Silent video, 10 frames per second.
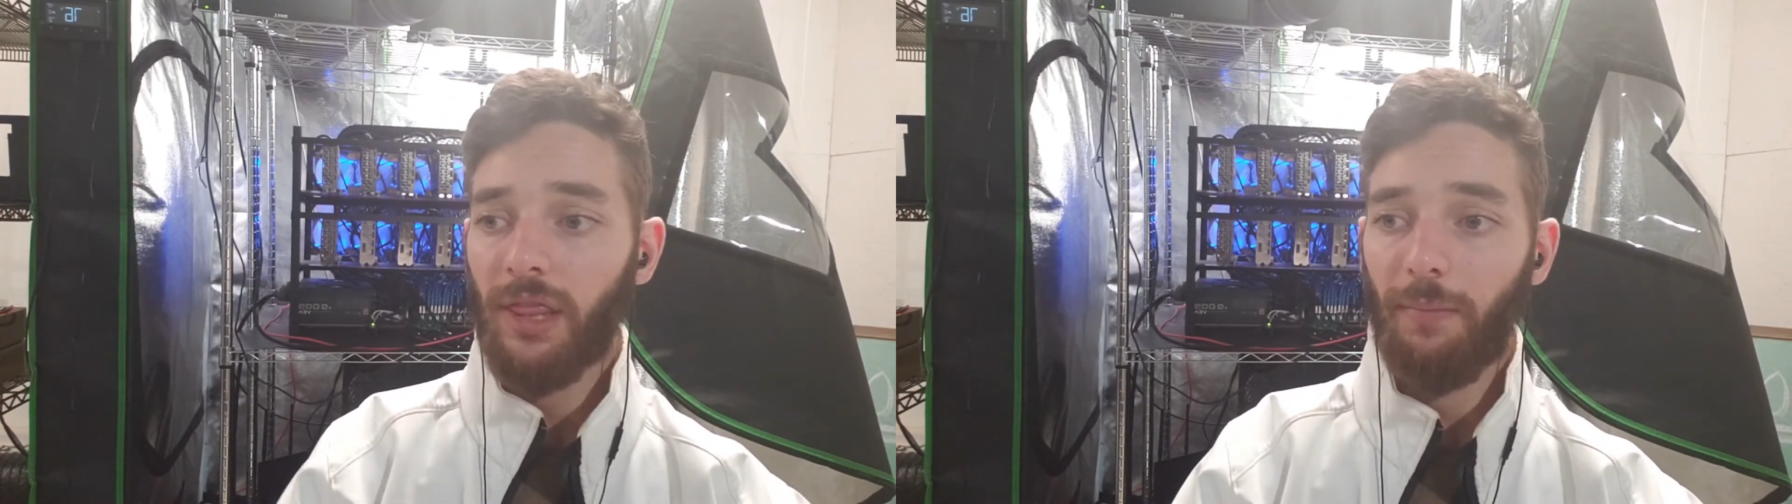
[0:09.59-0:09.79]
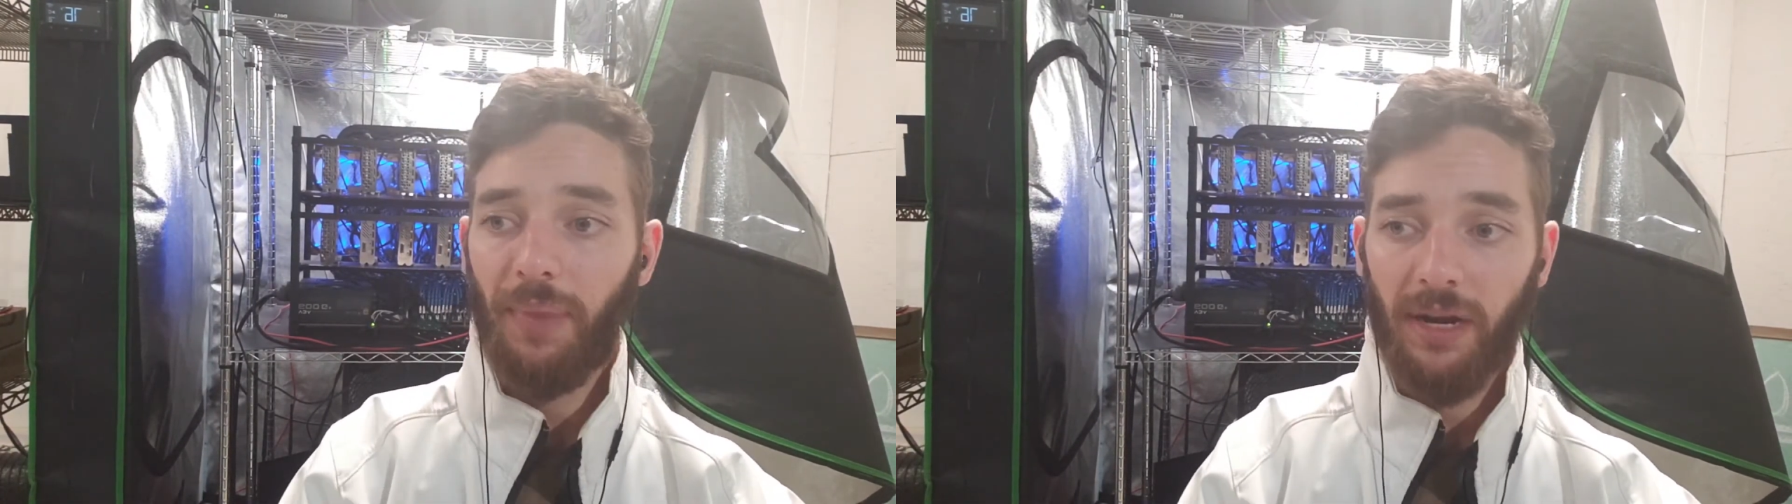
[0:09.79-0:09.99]

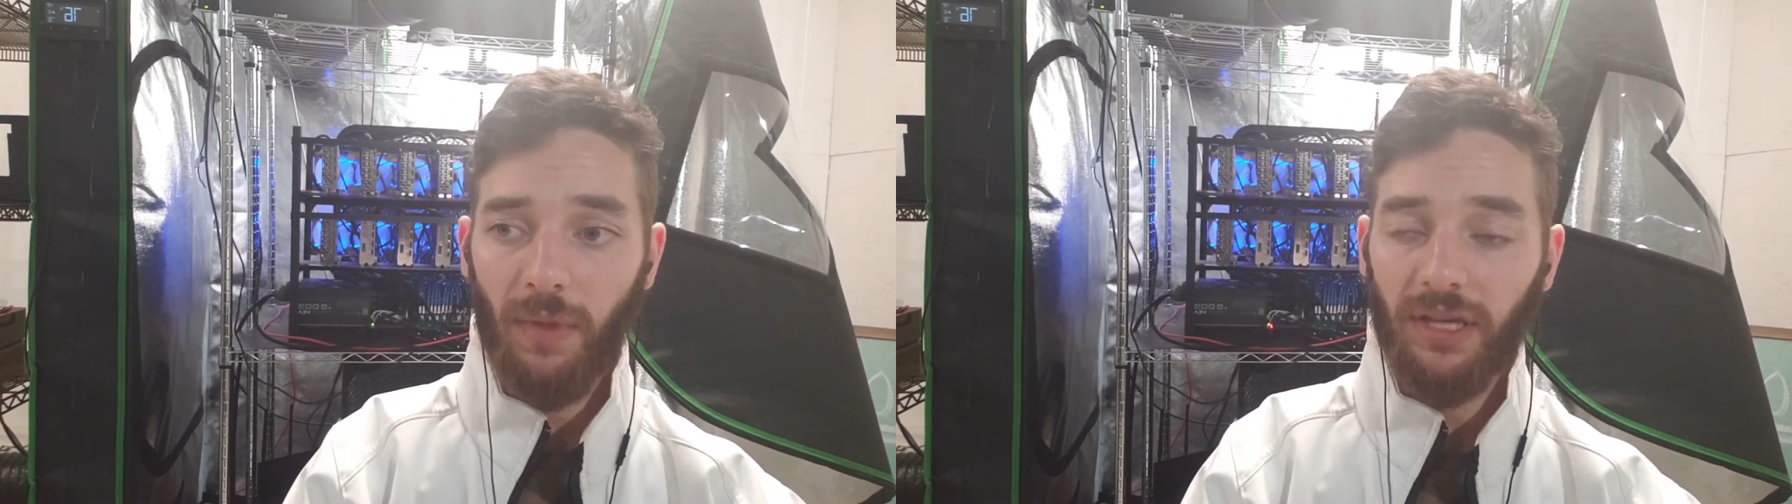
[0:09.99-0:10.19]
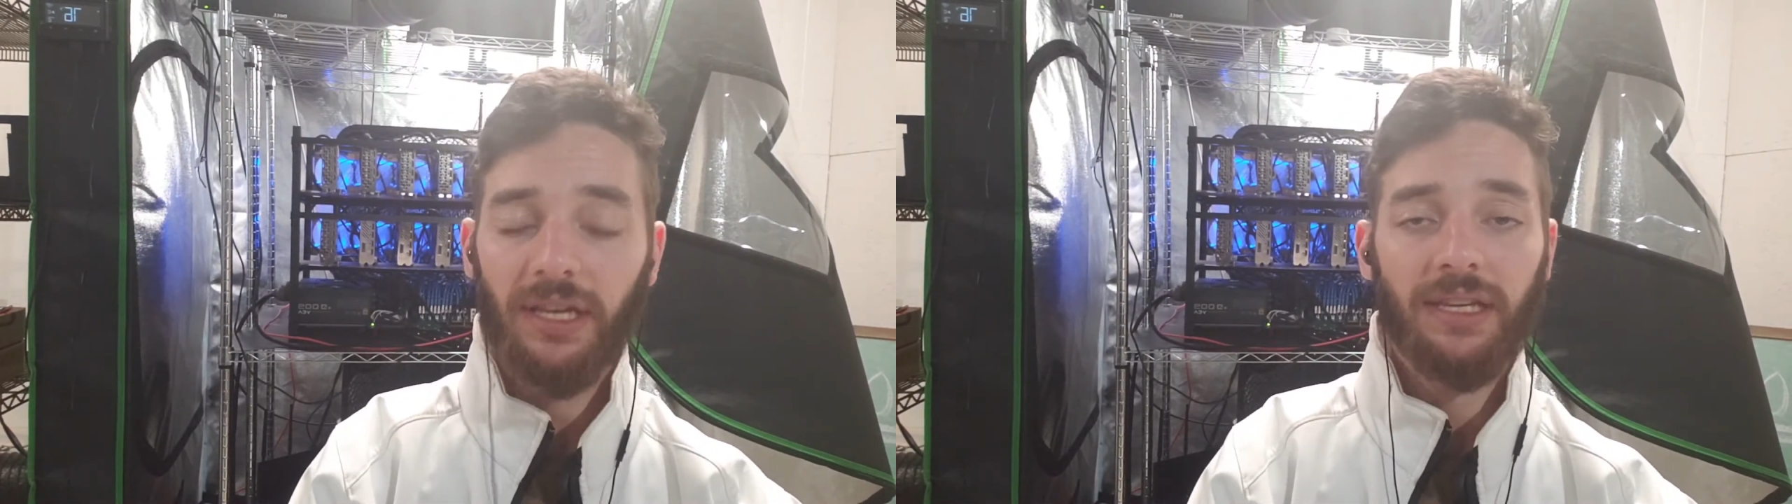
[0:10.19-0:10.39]
the bear
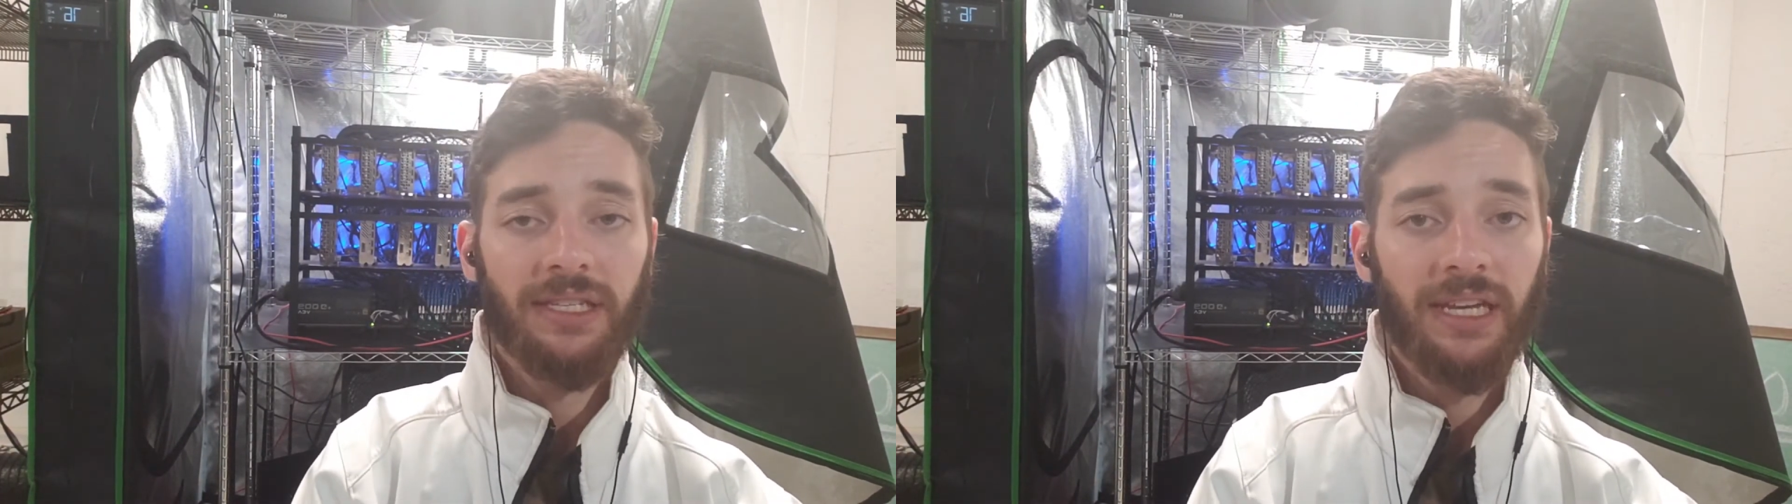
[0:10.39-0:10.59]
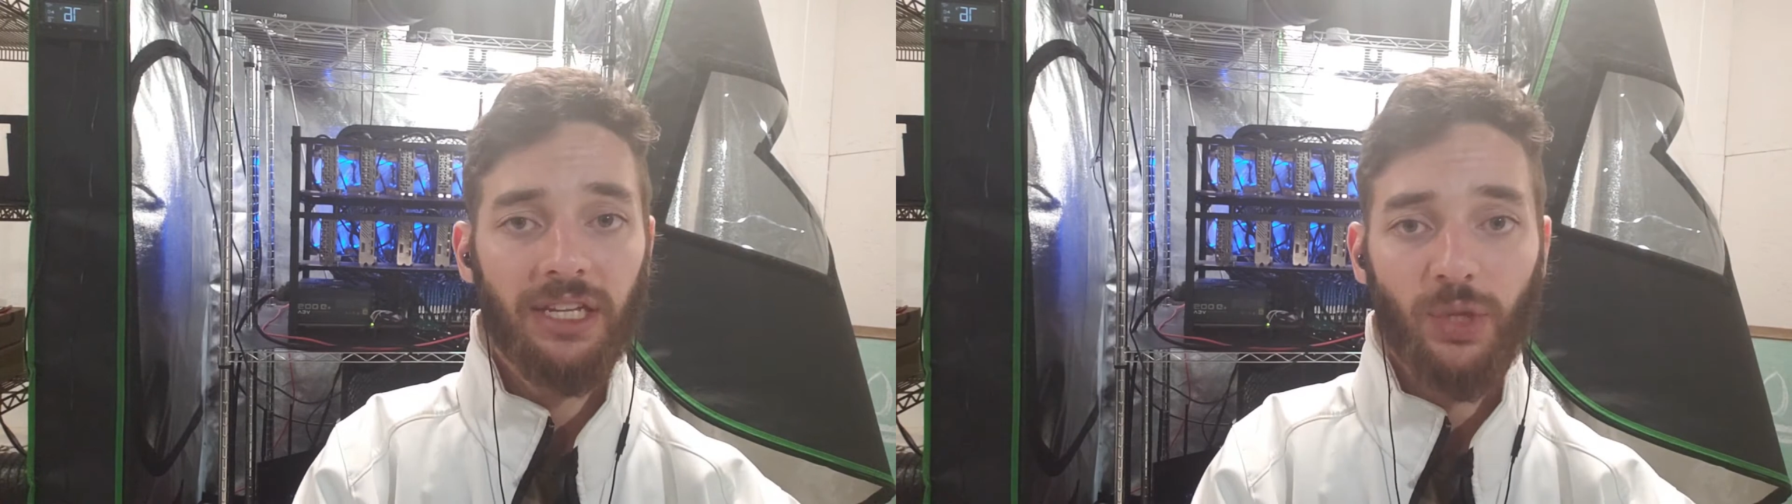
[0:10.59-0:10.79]
market
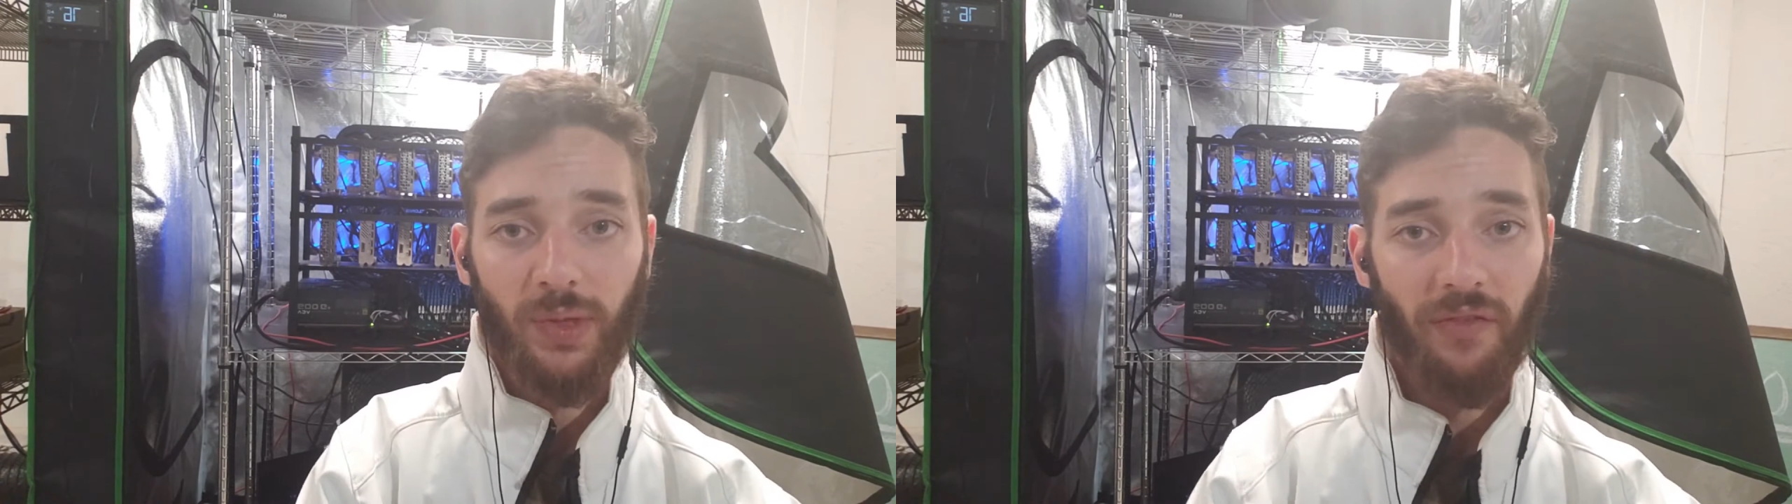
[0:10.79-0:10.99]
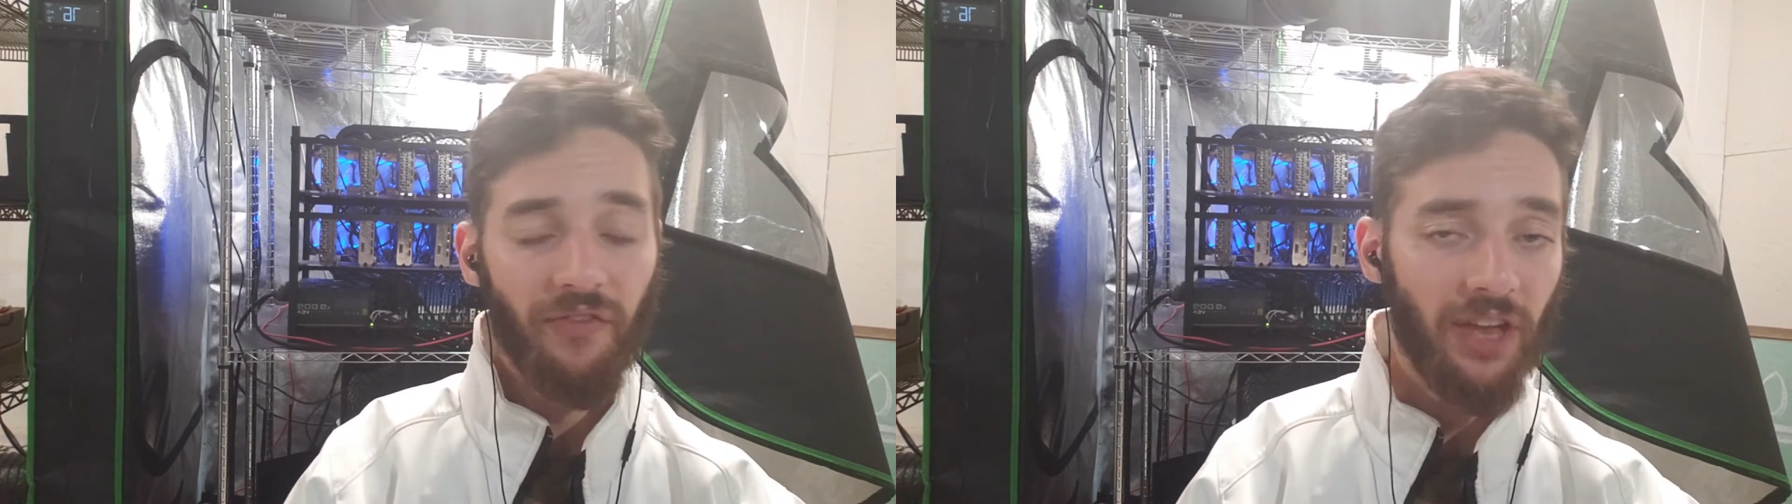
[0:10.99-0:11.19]
is hitting you
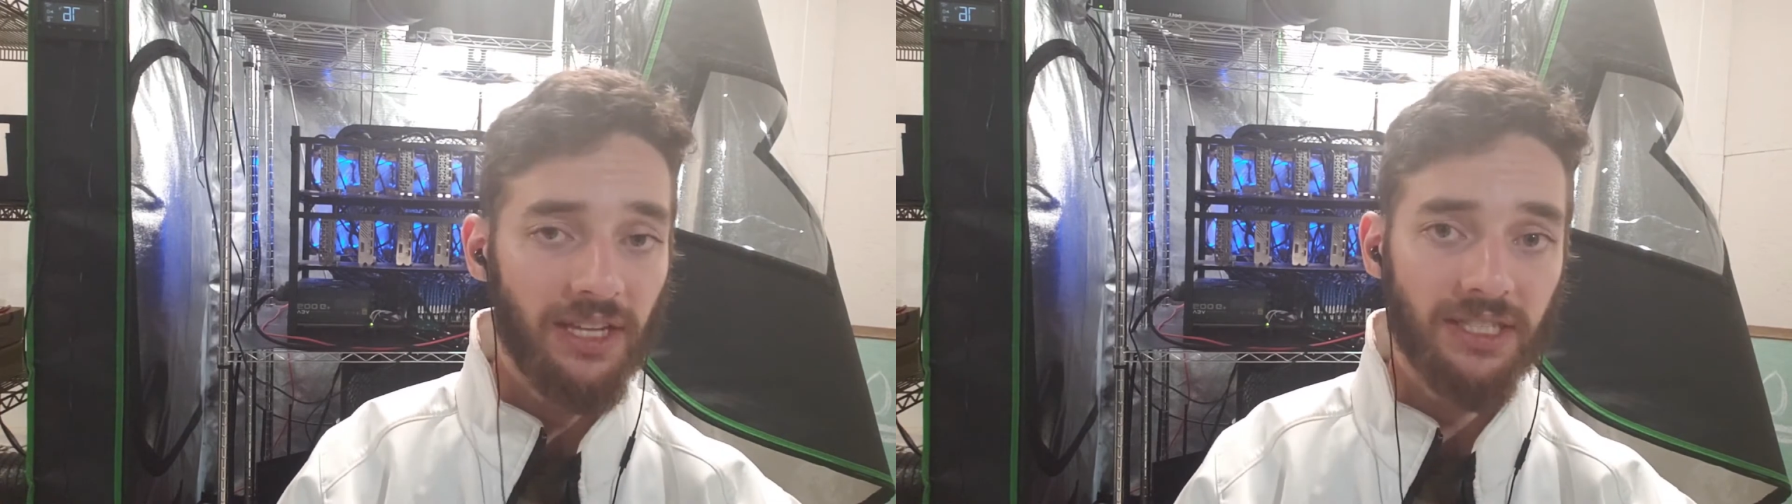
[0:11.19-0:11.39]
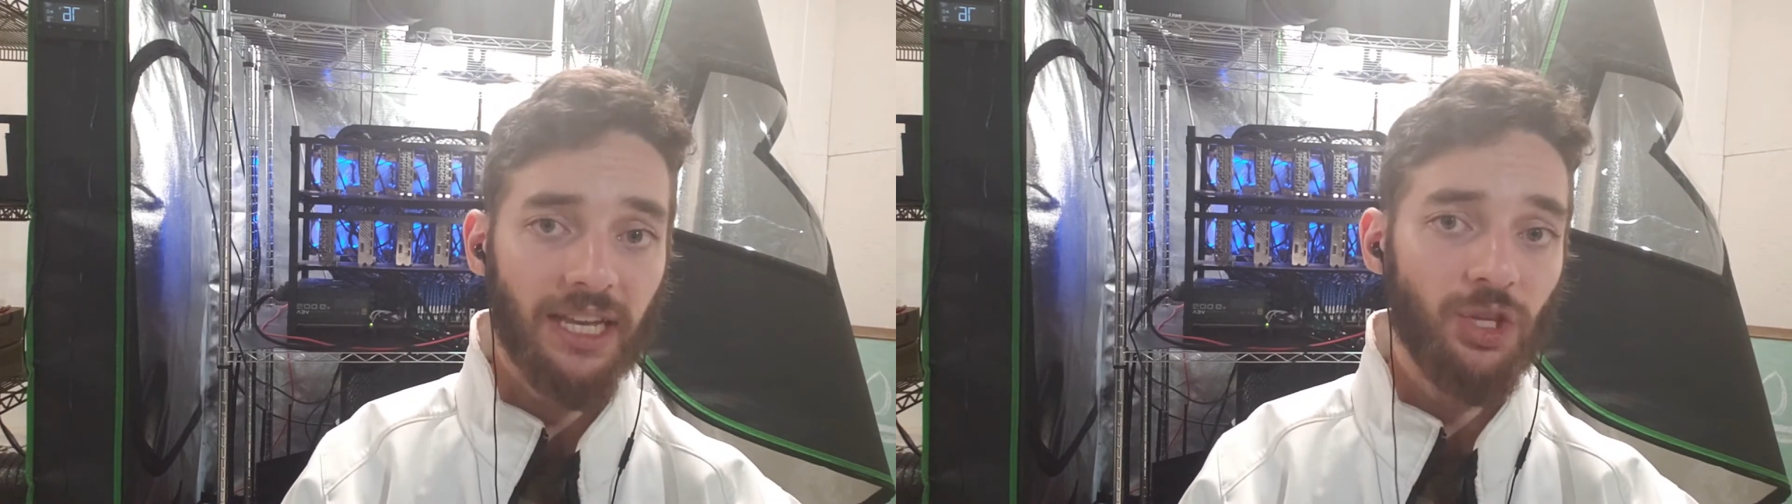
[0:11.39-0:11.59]
in the face,